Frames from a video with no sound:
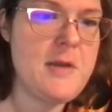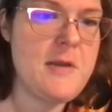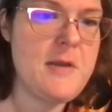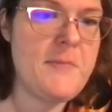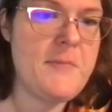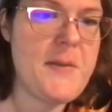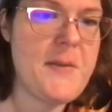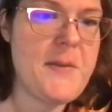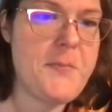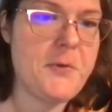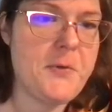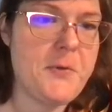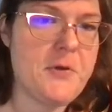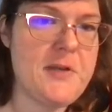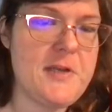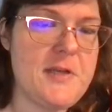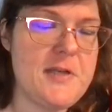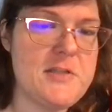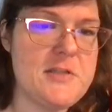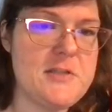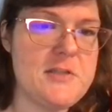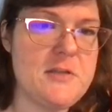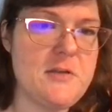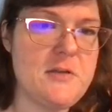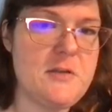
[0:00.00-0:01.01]
people are
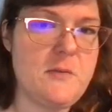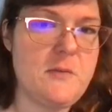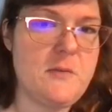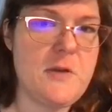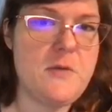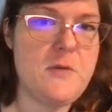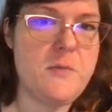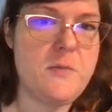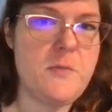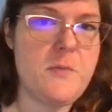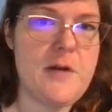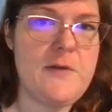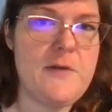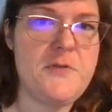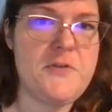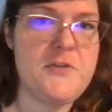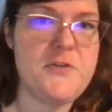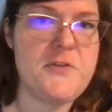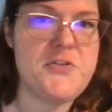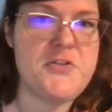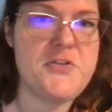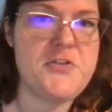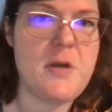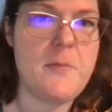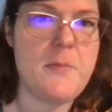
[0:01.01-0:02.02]
getting ready
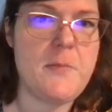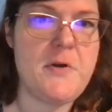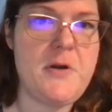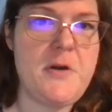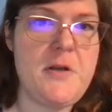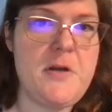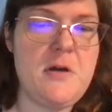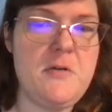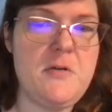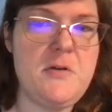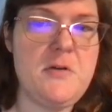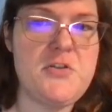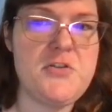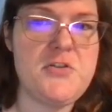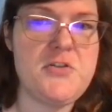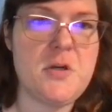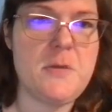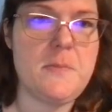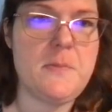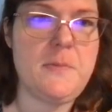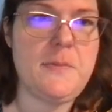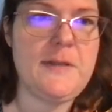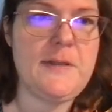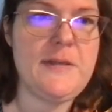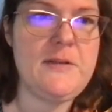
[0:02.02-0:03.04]
for the summer, to
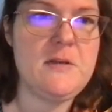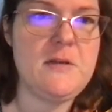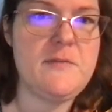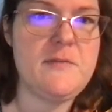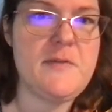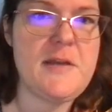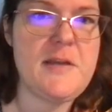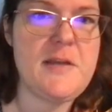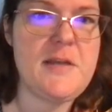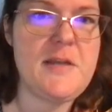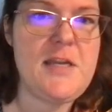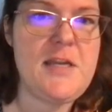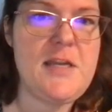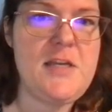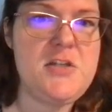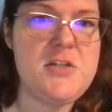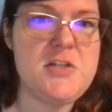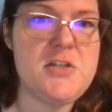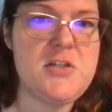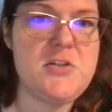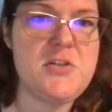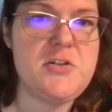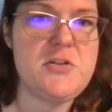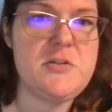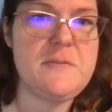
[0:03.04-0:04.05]
start planning their
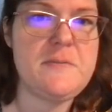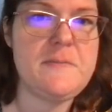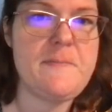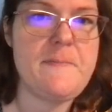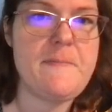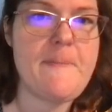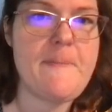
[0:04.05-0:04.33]
vacations.